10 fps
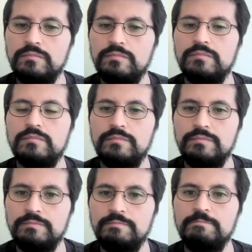
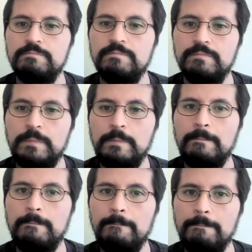
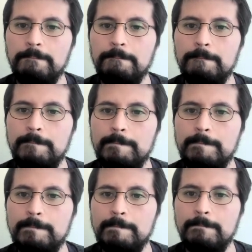
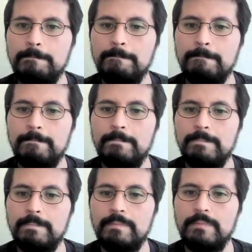
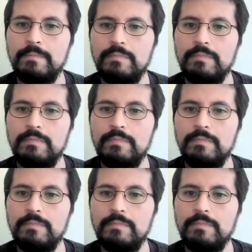(silent)